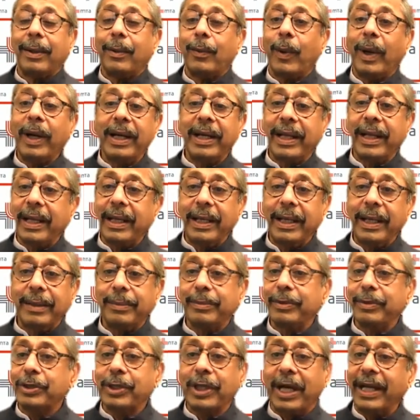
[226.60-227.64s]
One day,
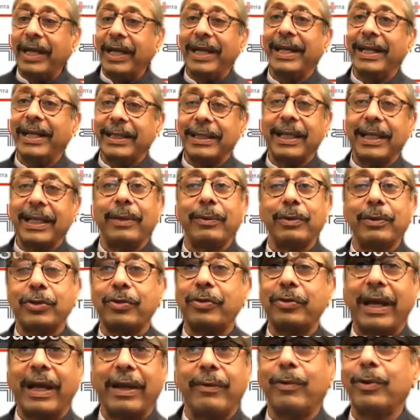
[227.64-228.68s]
Mr.
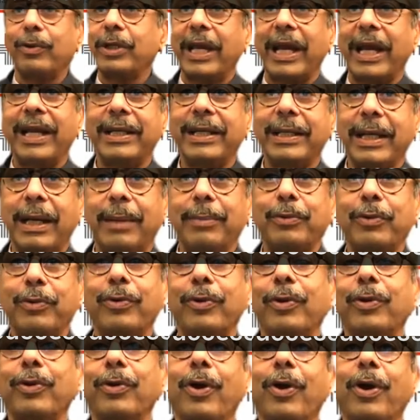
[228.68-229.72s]
Harinanda had come to
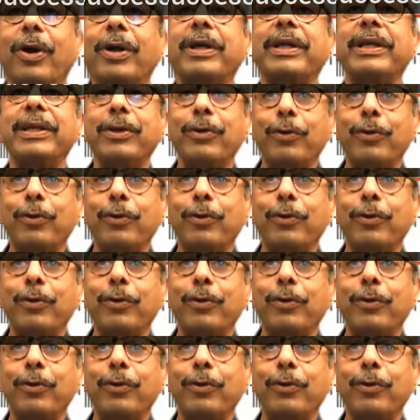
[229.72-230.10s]
New York.